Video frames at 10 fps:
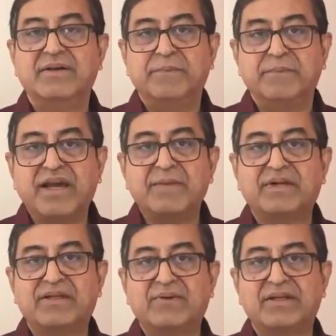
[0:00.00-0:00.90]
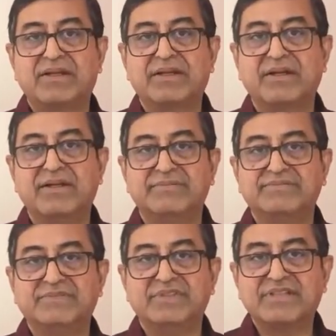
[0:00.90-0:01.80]
my particular
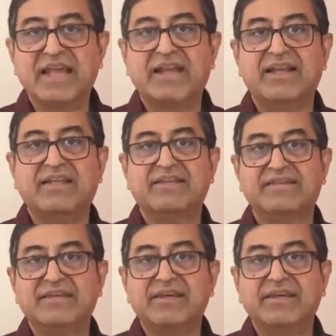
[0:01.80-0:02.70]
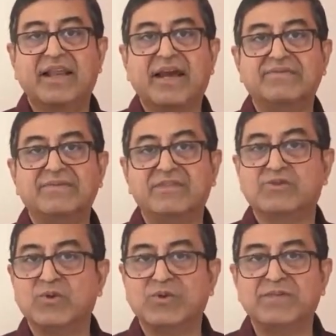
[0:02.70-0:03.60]
stand and their life is
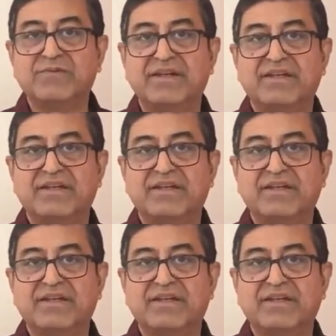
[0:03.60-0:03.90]
so different.